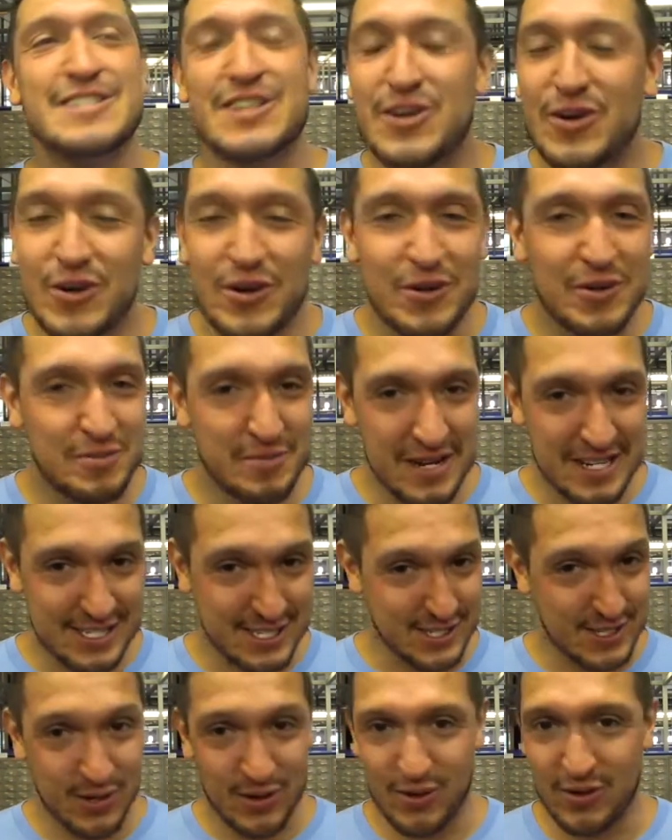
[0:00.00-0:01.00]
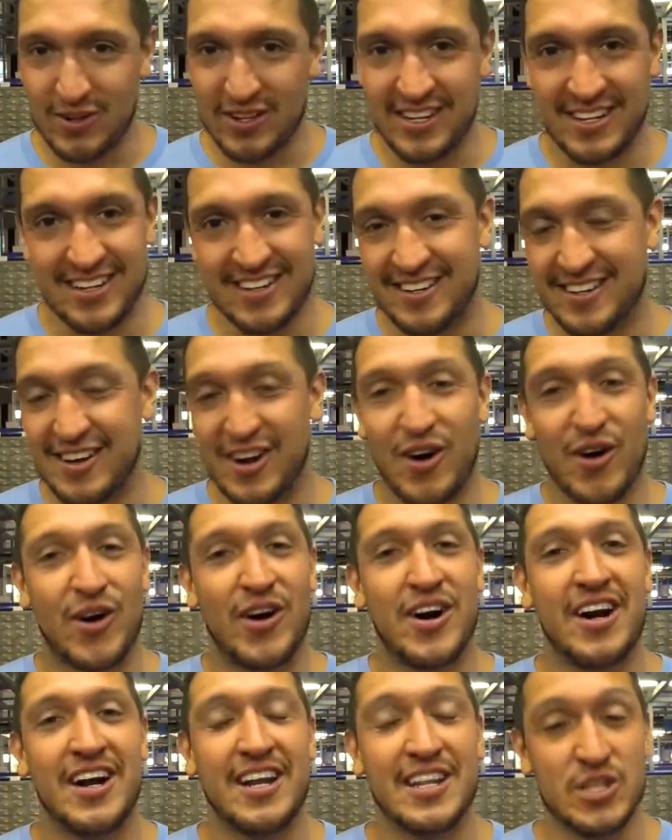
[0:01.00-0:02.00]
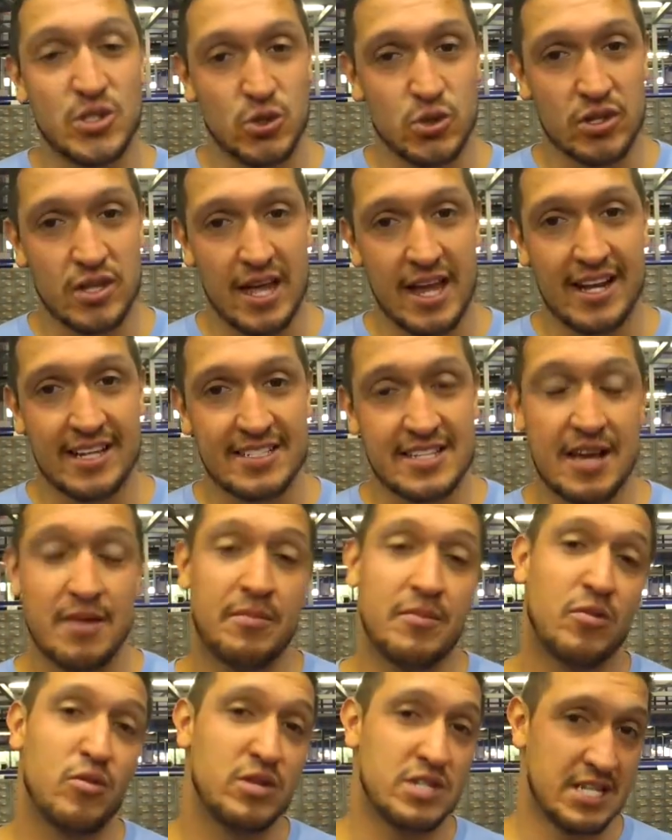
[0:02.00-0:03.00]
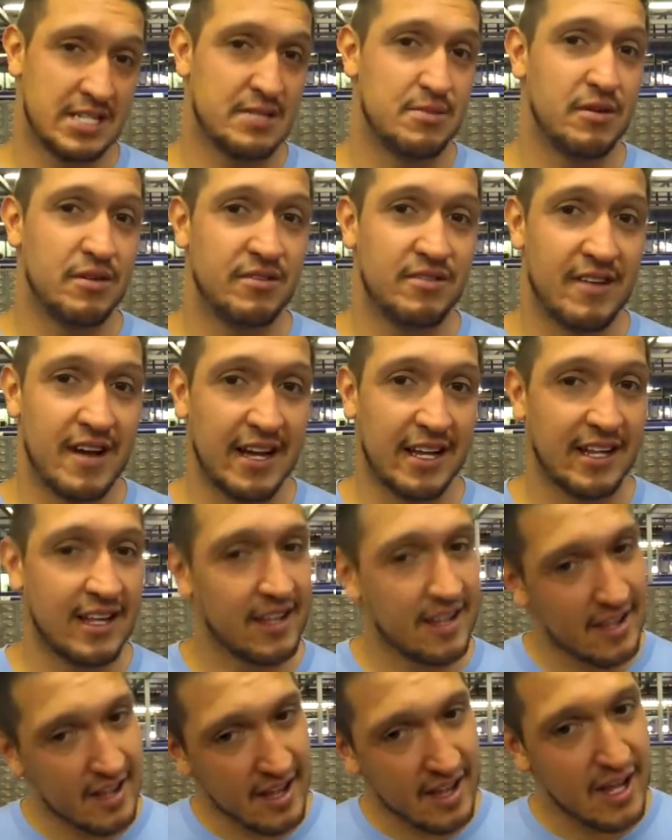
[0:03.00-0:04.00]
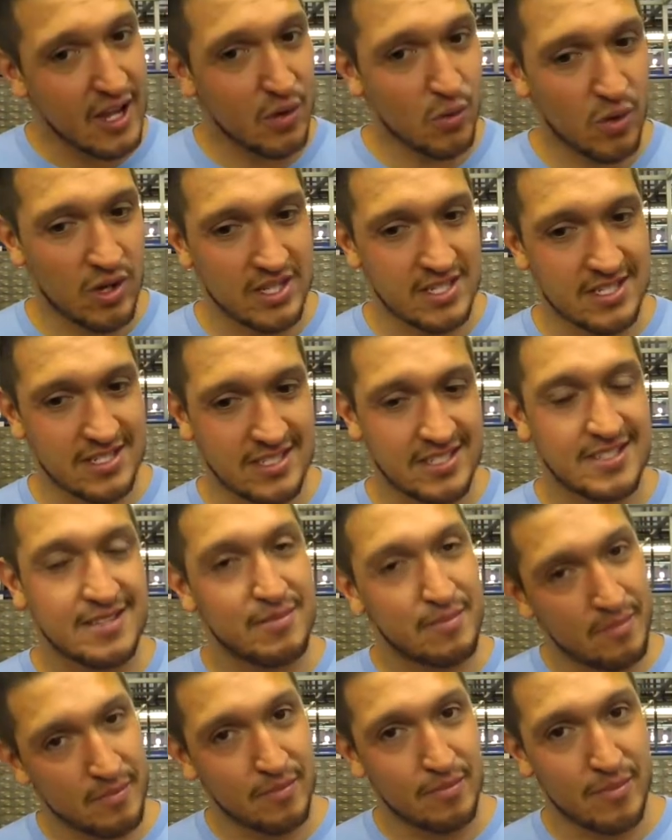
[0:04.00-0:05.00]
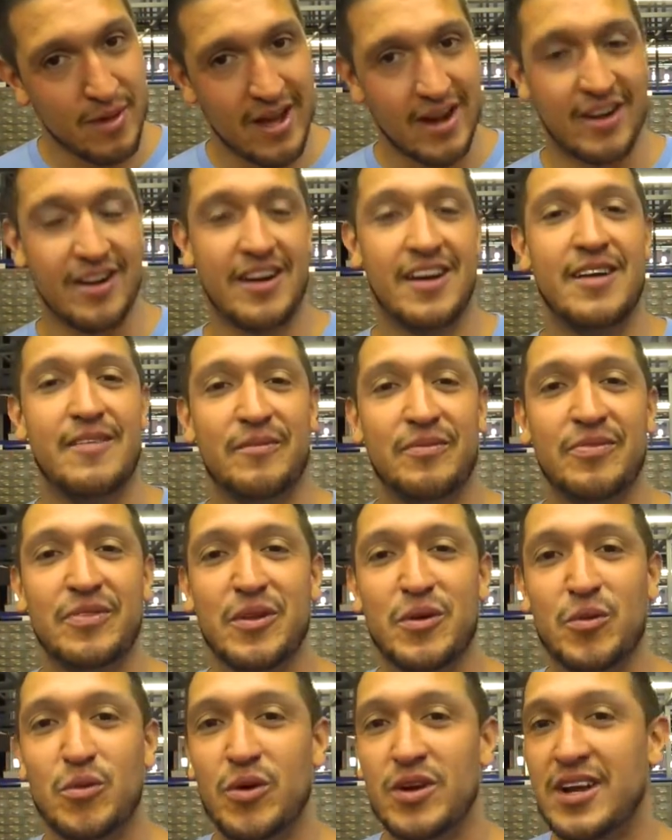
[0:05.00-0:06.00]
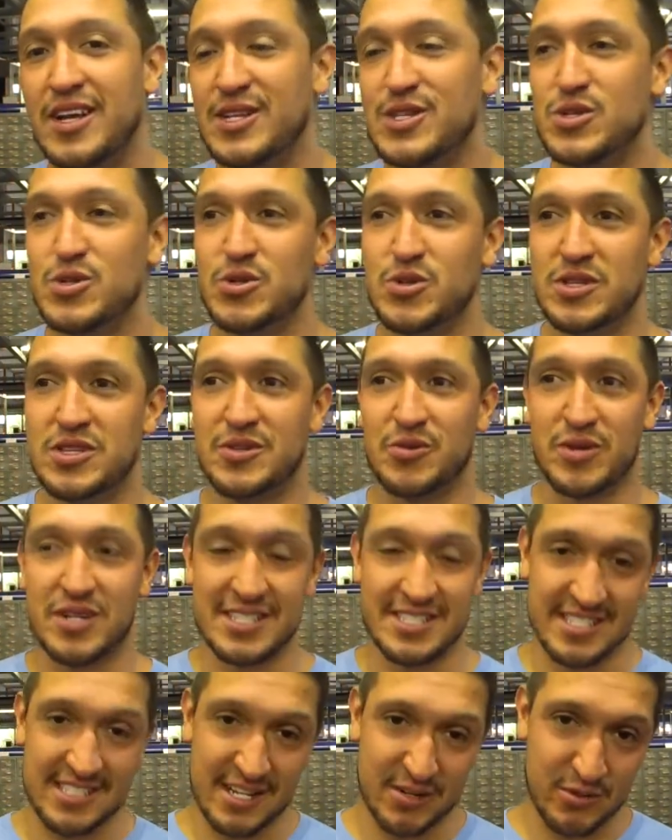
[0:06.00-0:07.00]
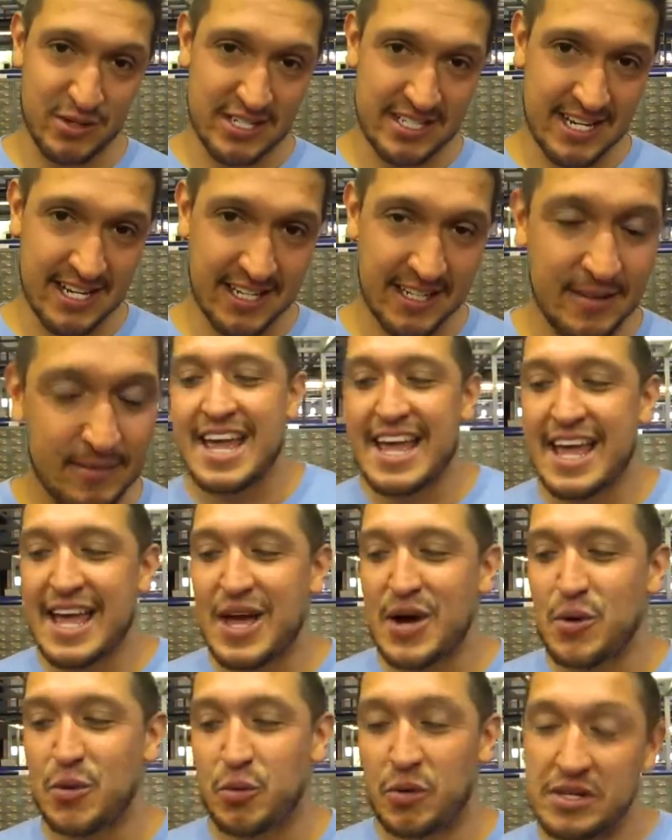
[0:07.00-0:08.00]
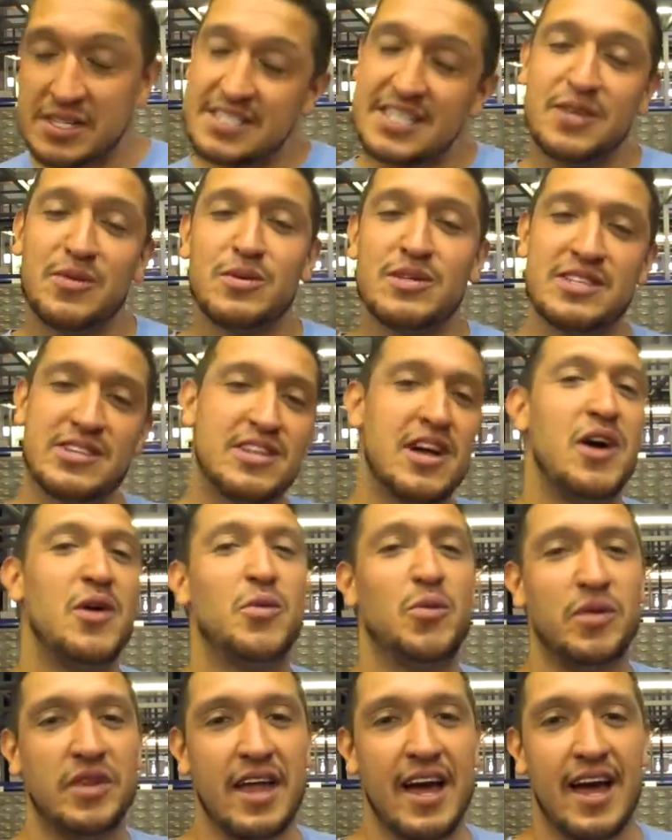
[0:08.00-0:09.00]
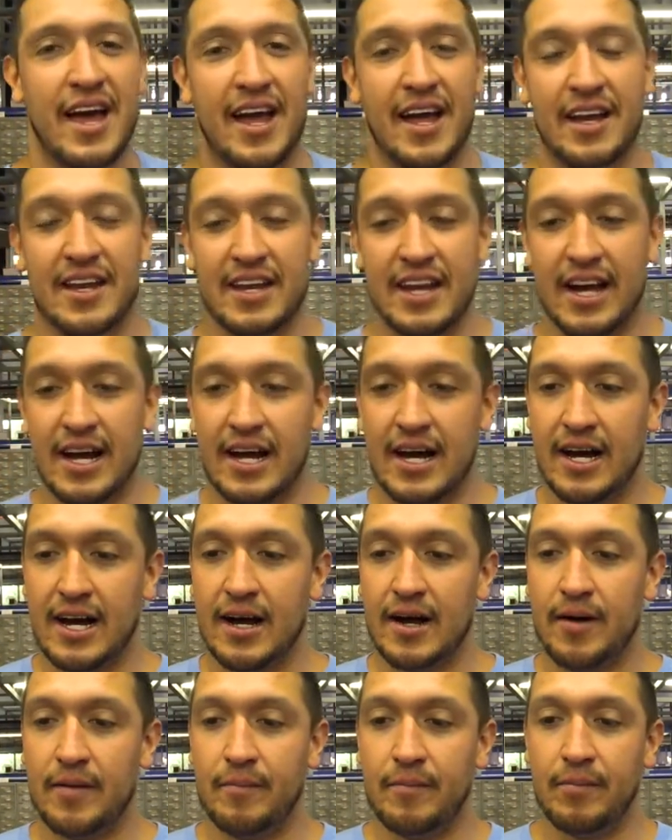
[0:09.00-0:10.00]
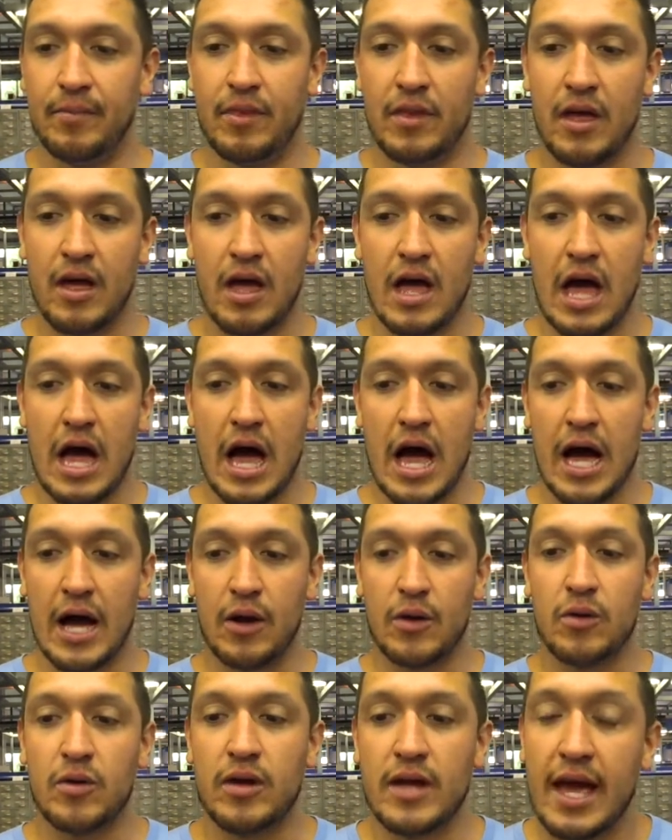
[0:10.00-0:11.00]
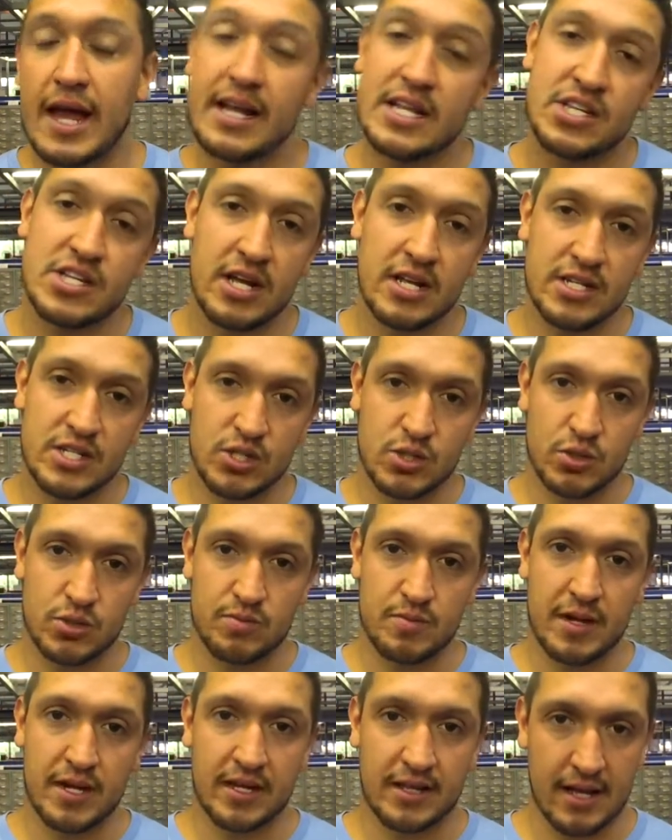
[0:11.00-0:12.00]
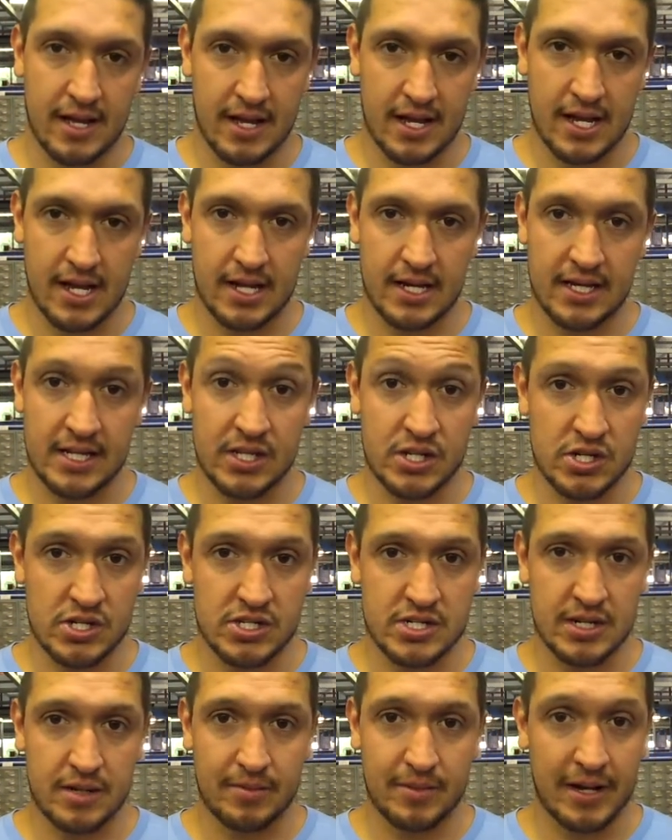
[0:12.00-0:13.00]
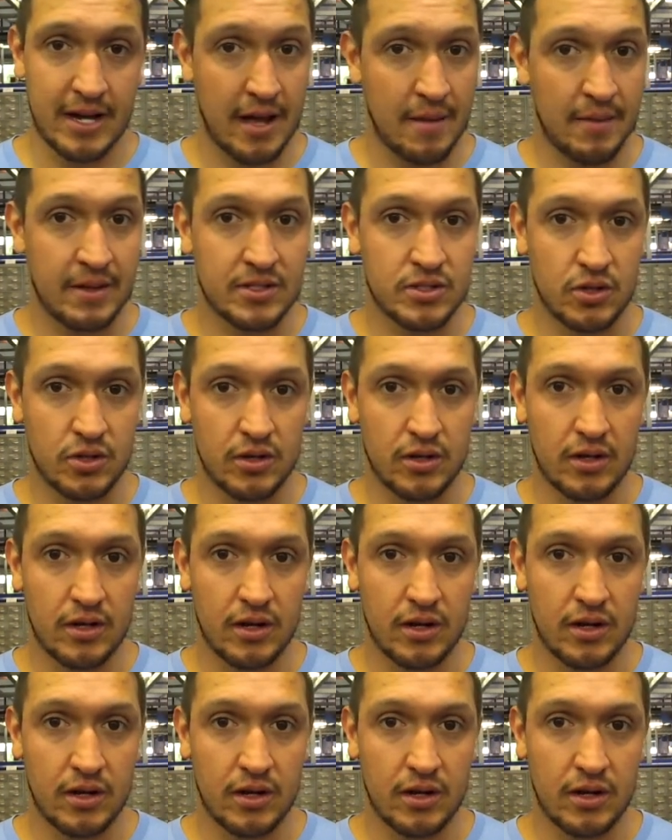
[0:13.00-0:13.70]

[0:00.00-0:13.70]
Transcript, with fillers: all my soul and heart into that exam which as a matter of fact it was better when I did when I did the retake once I was done with that, um, I had a chance to make an internship in Amazon.